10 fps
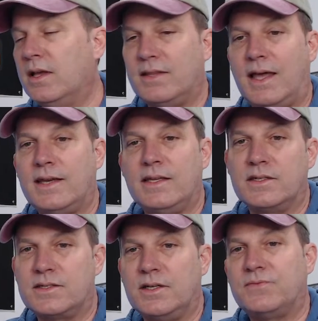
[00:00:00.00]
That in
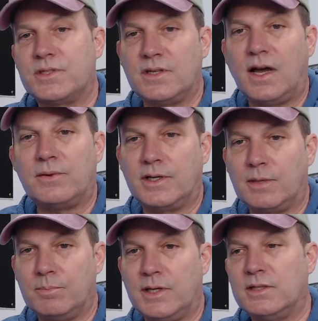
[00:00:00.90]
itself is not
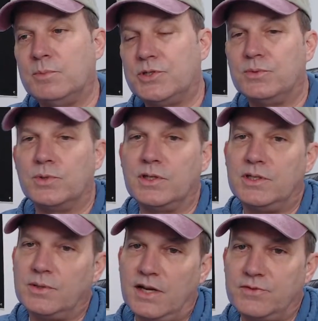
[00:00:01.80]
recommended, but you really
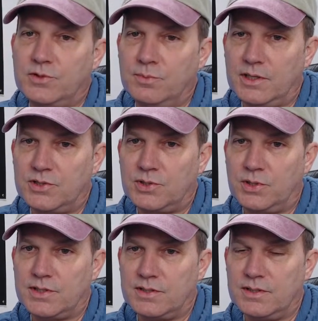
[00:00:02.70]
don't have too many
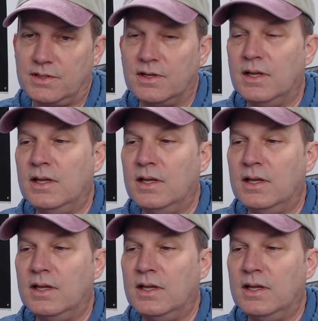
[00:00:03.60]
choices here.